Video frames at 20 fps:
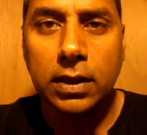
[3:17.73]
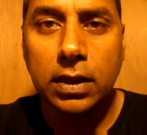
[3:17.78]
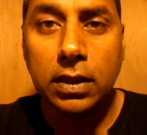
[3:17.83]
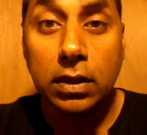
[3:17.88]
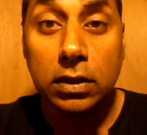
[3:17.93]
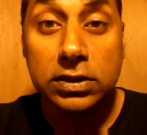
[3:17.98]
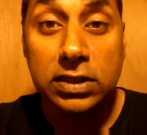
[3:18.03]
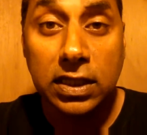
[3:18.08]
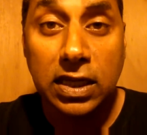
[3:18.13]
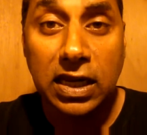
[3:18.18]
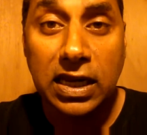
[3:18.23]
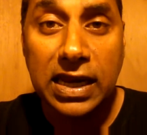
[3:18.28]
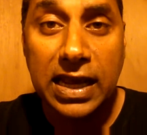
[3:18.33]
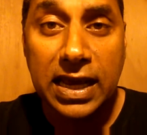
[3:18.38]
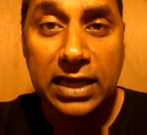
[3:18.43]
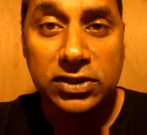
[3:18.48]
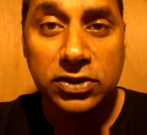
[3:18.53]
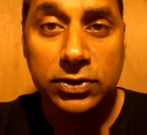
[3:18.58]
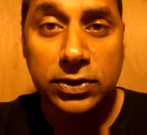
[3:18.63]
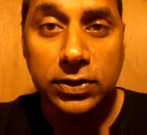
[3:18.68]
looks like a
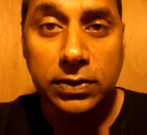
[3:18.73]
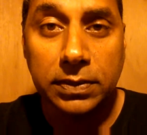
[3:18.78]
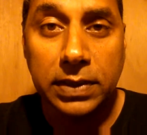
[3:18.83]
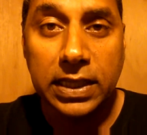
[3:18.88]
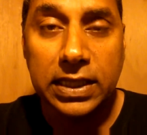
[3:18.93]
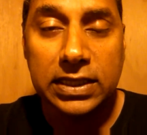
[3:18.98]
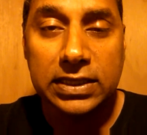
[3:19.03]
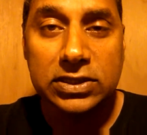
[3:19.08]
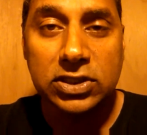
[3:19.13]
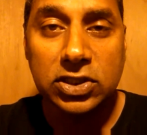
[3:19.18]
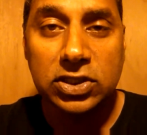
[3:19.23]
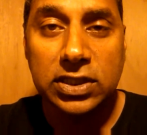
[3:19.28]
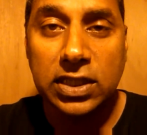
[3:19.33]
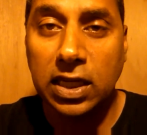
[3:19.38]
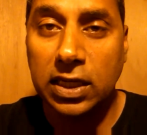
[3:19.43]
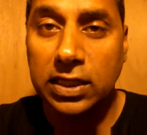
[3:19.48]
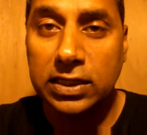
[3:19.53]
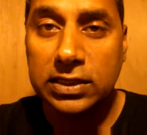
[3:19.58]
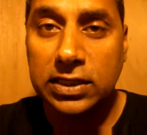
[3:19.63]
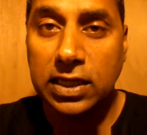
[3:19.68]
classroom and he's just
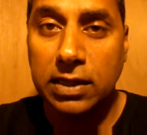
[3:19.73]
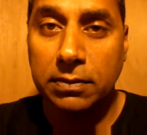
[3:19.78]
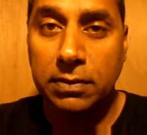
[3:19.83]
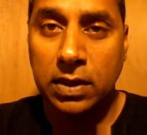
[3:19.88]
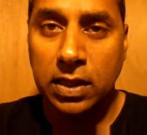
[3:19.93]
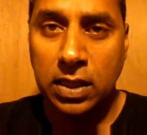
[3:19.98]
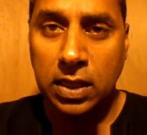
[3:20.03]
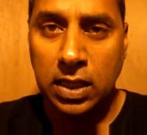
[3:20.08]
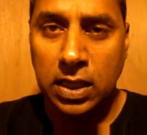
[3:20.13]
telling them